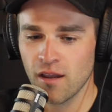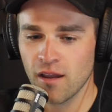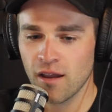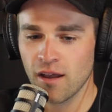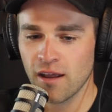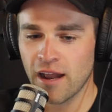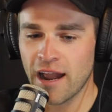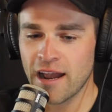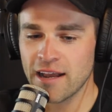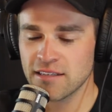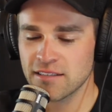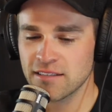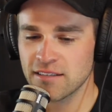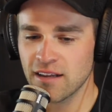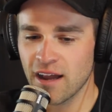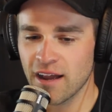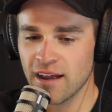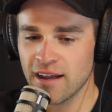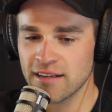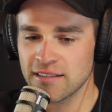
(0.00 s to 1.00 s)
I
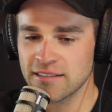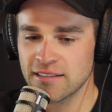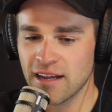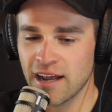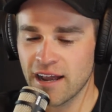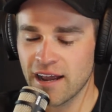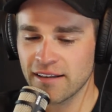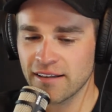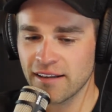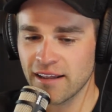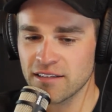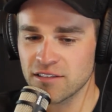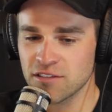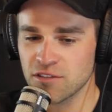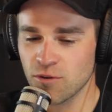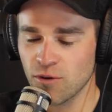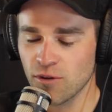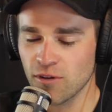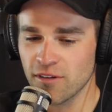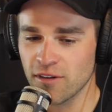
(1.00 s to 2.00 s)
had Lance
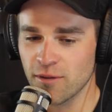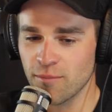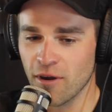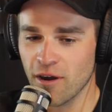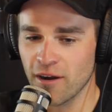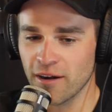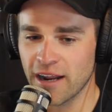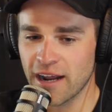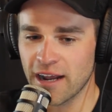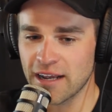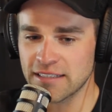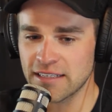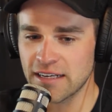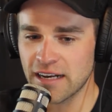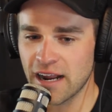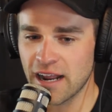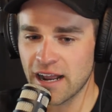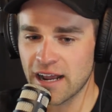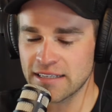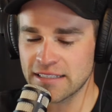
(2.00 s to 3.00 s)
Stroll on the podcast, and
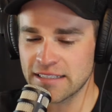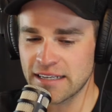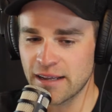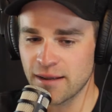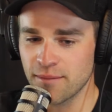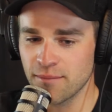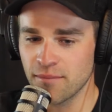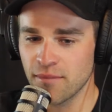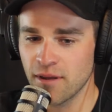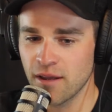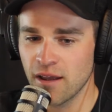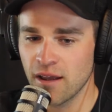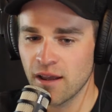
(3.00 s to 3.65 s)
I asked him